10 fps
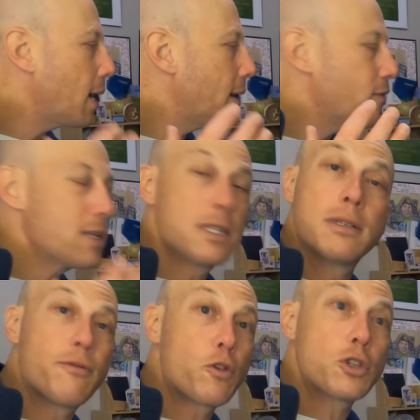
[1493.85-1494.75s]
If this is
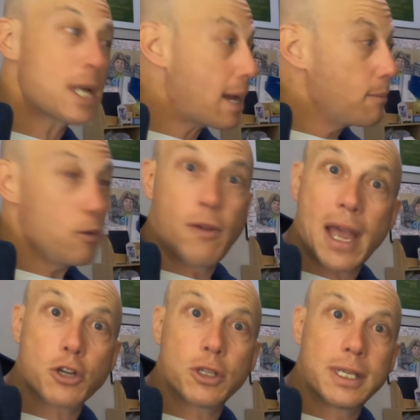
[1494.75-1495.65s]
the first time you've
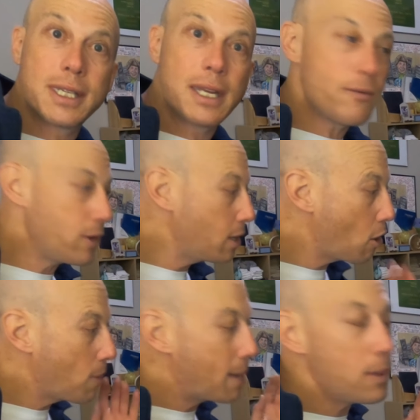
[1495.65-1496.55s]
actually seen a
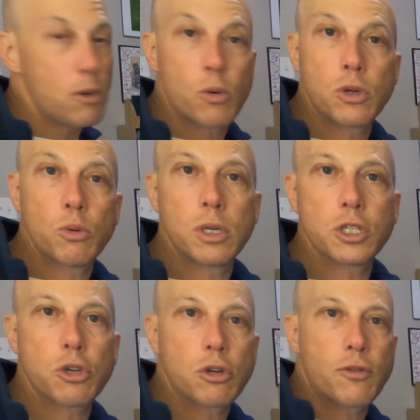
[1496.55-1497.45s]
video, maybe you were doing a
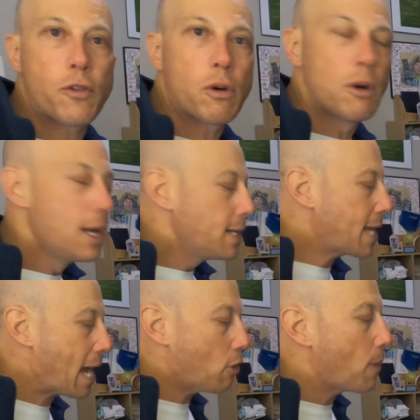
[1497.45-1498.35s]
search for
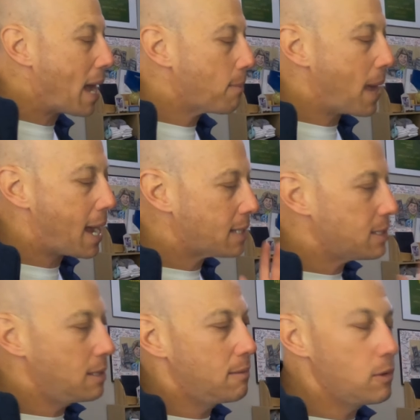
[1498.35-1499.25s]
tackle backpacks
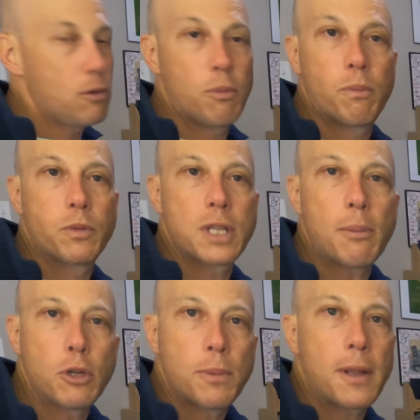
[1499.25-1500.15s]
and you
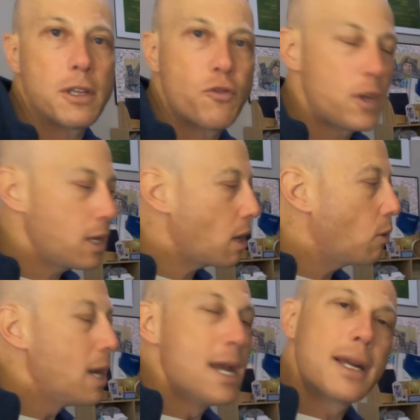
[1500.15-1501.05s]
stumbled upon this video,